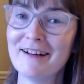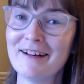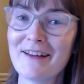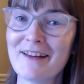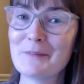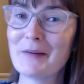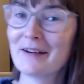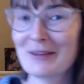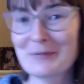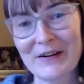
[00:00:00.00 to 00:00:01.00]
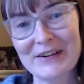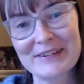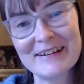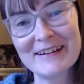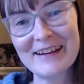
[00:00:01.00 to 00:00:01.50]
the better the
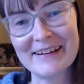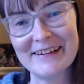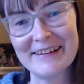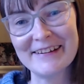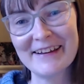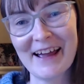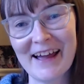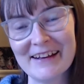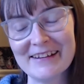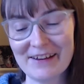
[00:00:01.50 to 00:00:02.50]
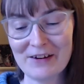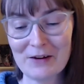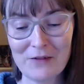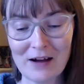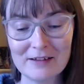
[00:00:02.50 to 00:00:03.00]
person did. And it
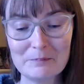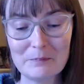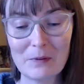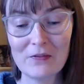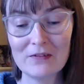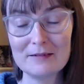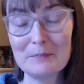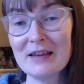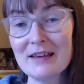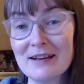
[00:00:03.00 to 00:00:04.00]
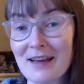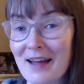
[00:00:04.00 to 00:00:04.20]
affected both speed